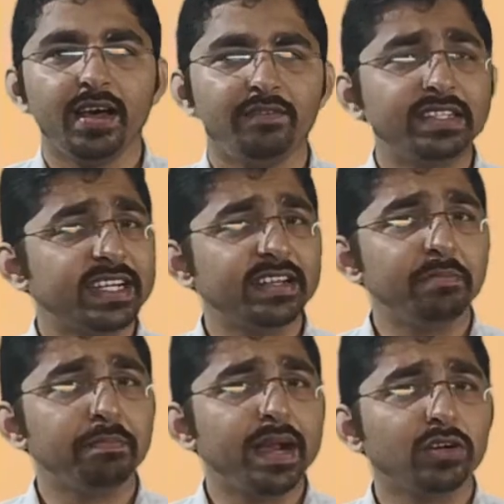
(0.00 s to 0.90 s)
which can
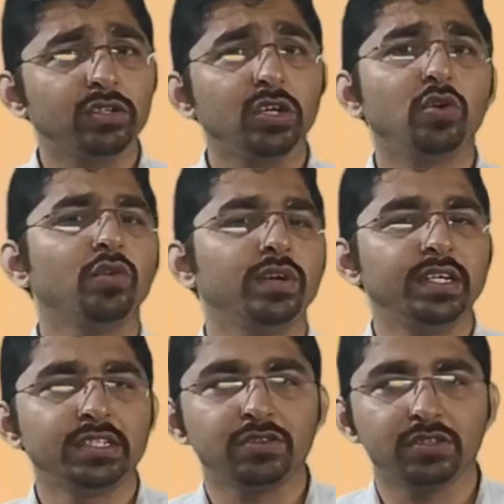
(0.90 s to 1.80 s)
impact on the
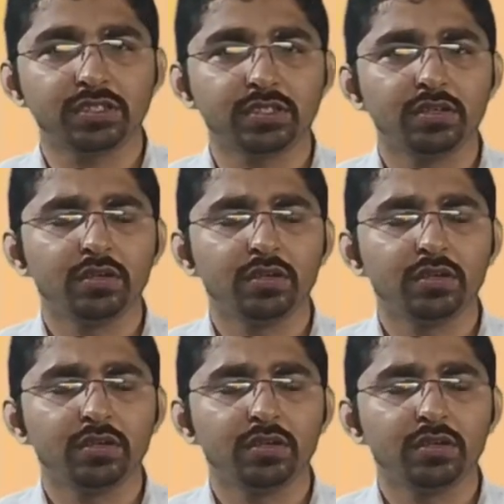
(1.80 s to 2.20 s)
overhead cost.